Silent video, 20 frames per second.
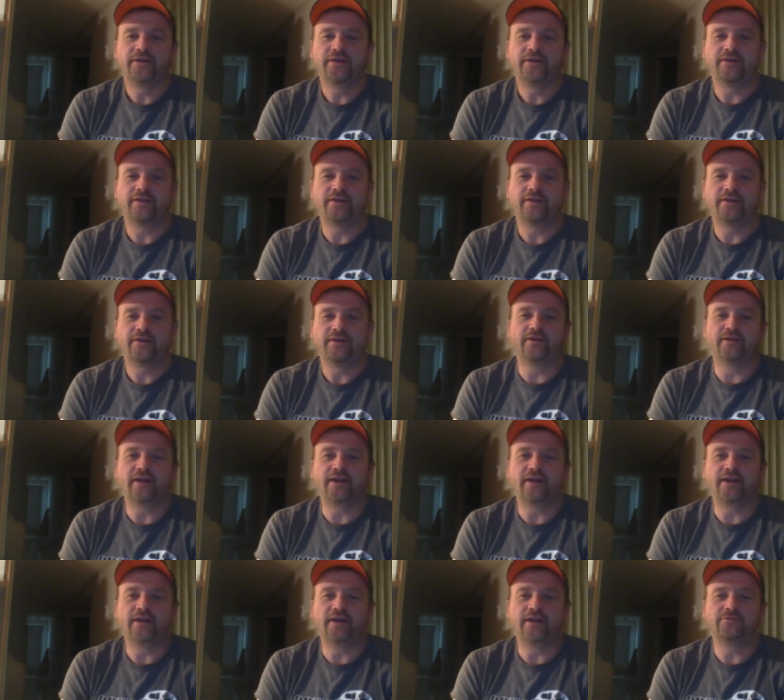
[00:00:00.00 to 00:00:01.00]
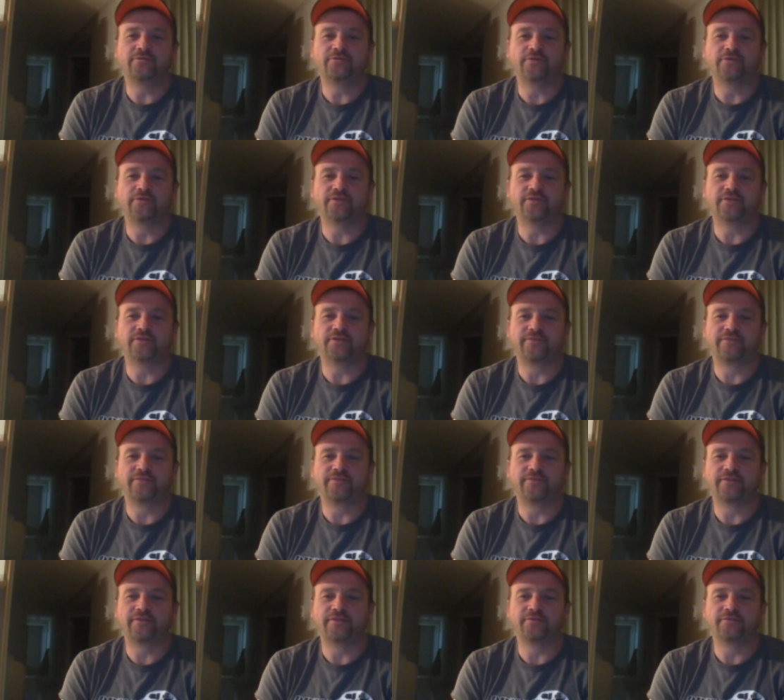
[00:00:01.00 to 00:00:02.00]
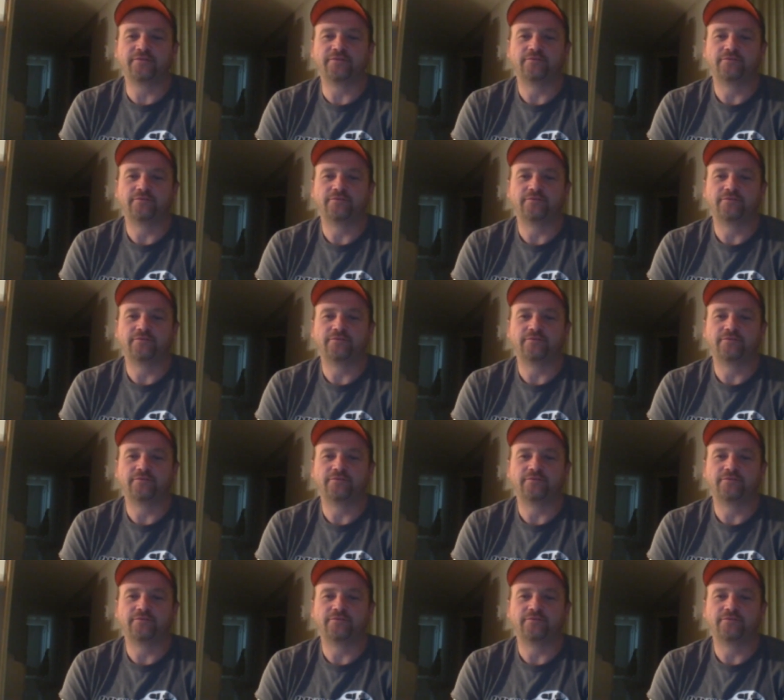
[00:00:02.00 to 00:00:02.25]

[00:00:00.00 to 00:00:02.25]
And there's a lot of guys who will know stuff on there too.